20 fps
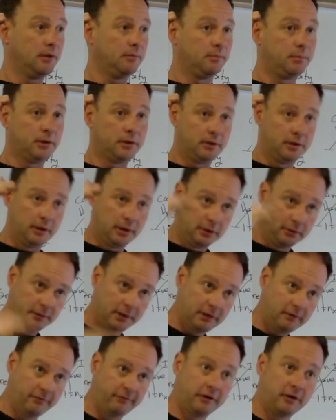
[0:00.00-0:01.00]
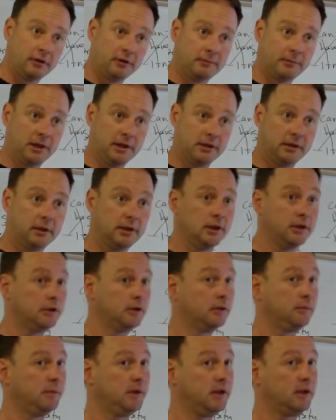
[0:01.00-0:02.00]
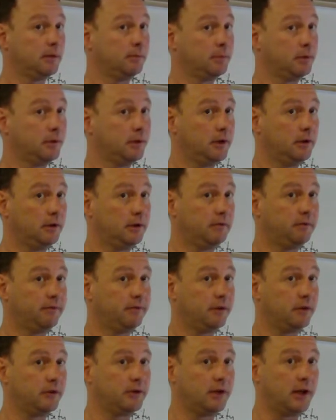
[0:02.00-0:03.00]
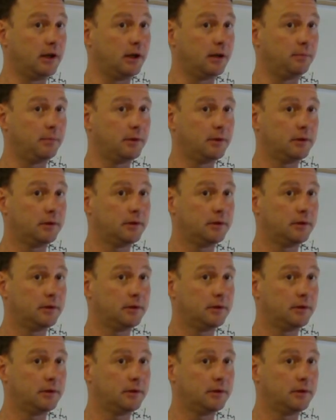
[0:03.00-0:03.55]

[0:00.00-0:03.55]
below E Fermi, you'd be completely filled up.